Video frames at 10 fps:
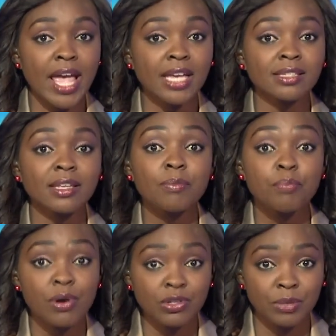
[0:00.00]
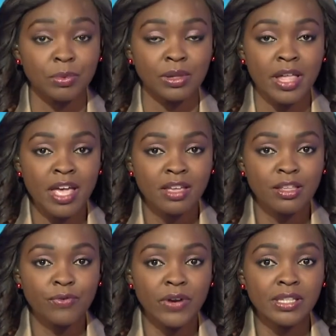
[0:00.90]
is impossible.
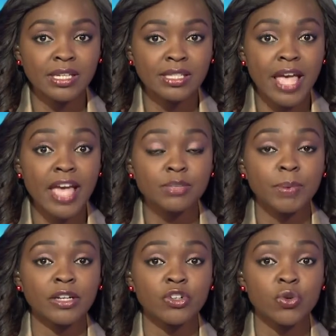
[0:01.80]
The forensics expert